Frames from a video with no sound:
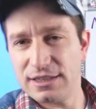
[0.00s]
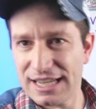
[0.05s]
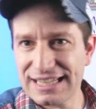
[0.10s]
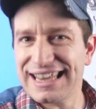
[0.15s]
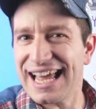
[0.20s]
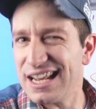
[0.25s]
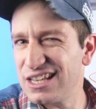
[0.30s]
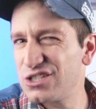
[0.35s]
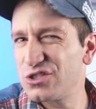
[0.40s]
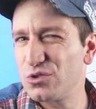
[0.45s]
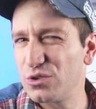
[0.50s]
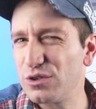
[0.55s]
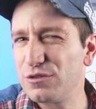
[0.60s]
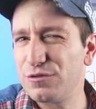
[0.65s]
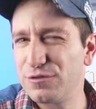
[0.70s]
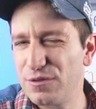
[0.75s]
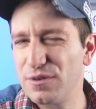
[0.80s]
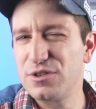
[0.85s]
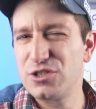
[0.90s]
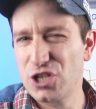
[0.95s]
Like that sort
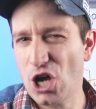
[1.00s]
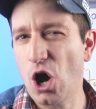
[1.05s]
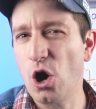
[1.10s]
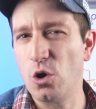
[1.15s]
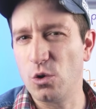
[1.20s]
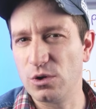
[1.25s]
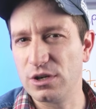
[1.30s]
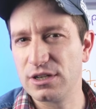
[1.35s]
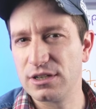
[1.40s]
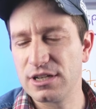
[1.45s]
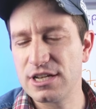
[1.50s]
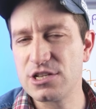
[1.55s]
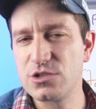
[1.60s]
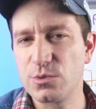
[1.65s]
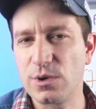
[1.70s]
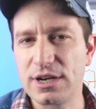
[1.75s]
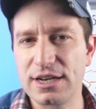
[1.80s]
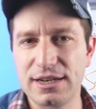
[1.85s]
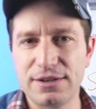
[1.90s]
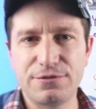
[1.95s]
of tone is
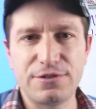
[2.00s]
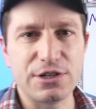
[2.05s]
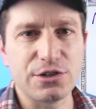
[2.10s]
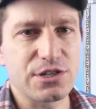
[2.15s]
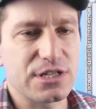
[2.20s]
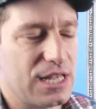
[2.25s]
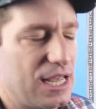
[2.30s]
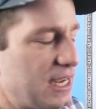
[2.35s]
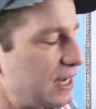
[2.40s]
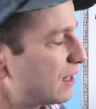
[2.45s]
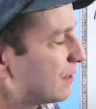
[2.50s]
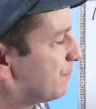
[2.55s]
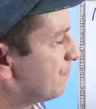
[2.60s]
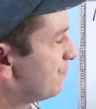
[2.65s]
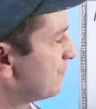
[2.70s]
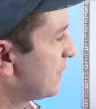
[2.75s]
what it feels like.